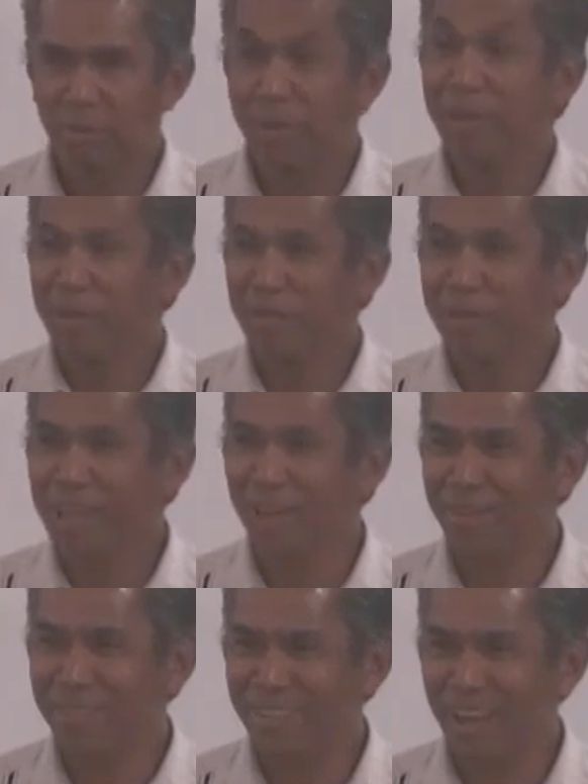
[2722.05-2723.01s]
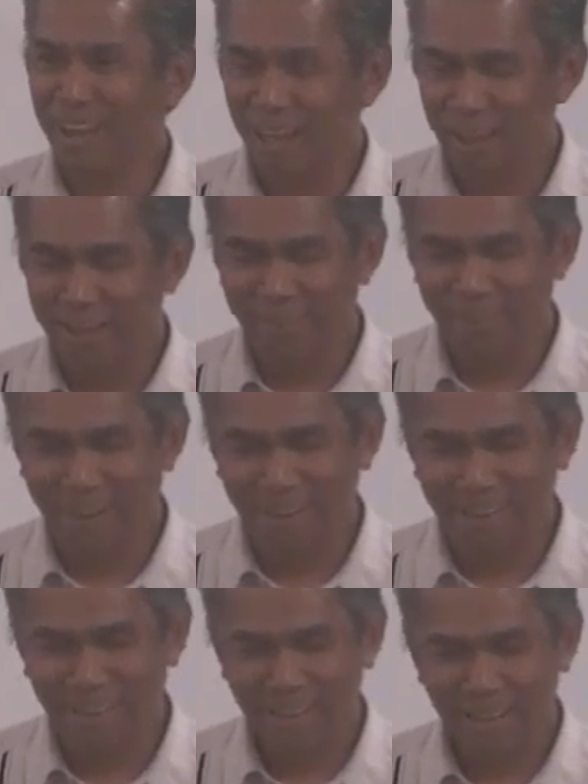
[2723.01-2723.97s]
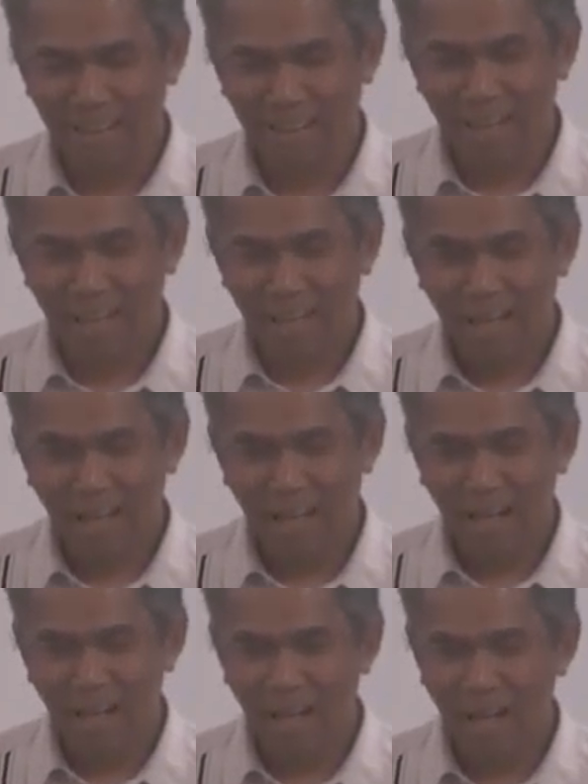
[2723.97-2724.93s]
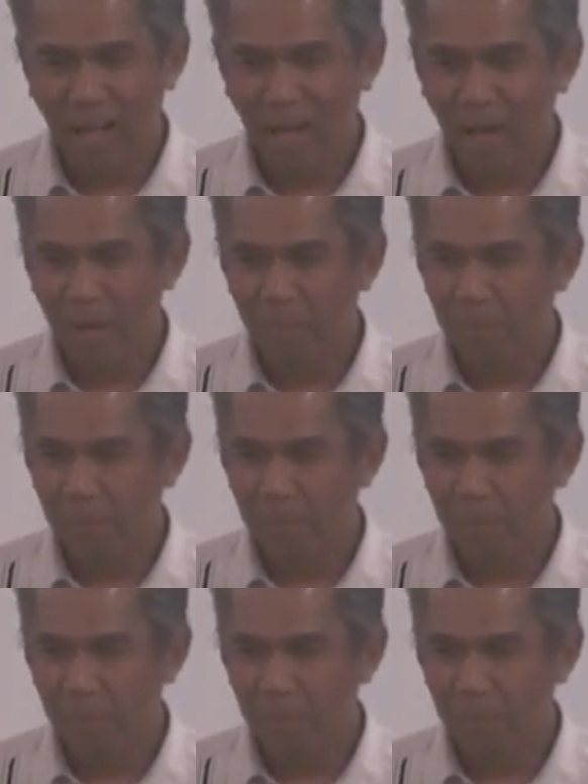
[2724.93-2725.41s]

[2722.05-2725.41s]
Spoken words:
Even now you're still angry, right?